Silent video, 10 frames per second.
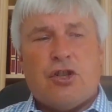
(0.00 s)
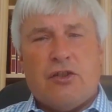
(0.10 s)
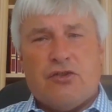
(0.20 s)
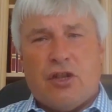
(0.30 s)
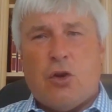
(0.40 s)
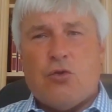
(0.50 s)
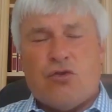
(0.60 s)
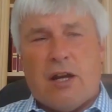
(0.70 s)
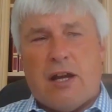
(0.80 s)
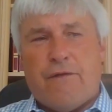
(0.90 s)
changed the
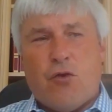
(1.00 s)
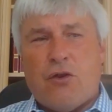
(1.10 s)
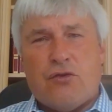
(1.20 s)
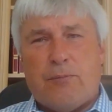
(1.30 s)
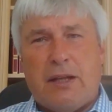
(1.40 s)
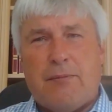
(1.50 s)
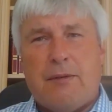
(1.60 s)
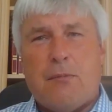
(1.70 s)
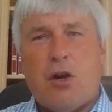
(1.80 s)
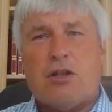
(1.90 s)
culture out of 400
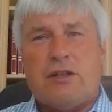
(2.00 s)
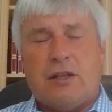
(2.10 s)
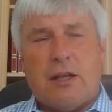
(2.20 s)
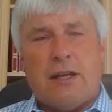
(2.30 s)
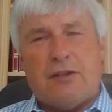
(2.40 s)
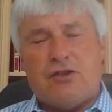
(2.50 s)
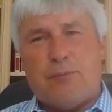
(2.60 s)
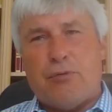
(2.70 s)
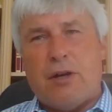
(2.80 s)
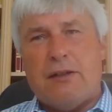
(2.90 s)
people in marketing, and that
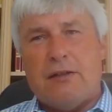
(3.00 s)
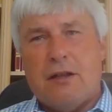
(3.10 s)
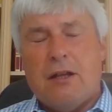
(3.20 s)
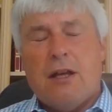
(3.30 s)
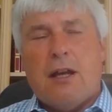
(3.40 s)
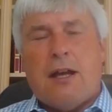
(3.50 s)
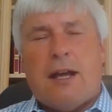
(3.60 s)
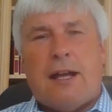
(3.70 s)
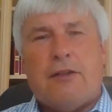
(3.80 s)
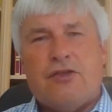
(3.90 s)
spread.
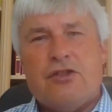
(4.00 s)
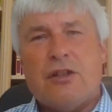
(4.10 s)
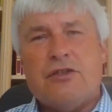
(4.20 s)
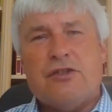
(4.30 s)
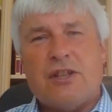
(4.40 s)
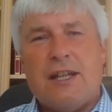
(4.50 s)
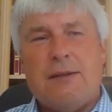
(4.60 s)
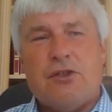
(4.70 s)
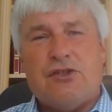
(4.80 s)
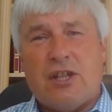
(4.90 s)
And she's done the
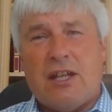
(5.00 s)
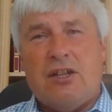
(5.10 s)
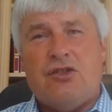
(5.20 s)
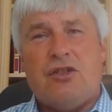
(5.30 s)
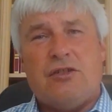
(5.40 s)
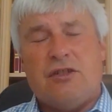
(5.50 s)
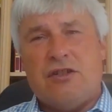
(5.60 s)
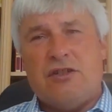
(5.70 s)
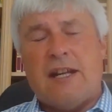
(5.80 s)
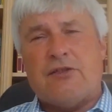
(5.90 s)
same at Sage.
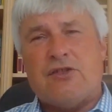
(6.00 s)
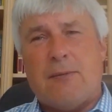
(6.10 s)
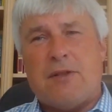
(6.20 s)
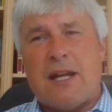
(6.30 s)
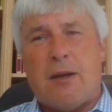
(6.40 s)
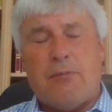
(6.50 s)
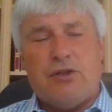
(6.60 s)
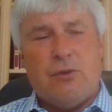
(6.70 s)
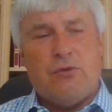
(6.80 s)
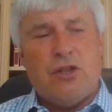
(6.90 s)
She's now stepped down,
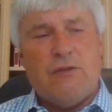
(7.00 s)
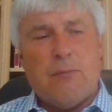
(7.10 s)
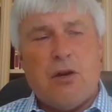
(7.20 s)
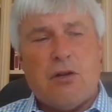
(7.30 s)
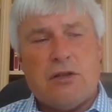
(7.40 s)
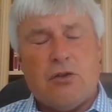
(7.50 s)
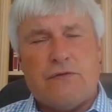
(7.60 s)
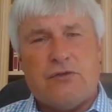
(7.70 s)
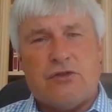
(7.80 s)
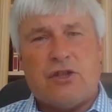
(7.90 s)
but she was chief marketing
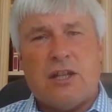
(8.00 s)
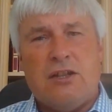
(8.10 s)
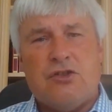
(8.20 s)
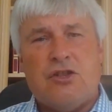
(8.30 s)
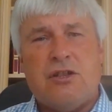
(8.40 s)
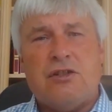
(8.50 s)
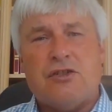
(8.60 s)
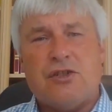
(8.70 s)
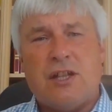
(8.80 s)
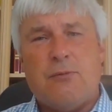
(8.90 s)
officer at Sage, and she
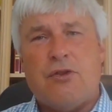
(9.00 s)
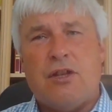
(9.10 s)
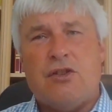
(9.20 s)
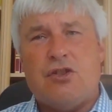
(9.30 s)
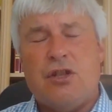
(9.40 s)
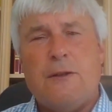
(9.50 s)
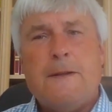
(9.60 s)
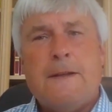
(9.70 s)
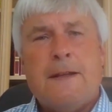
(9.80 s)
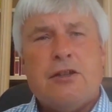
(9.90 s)
did the same thing.
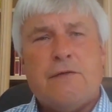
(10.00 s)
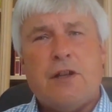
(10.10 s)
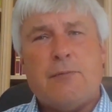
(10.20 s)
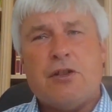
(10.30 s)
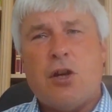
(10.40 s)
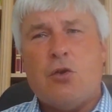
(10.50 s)
She developed a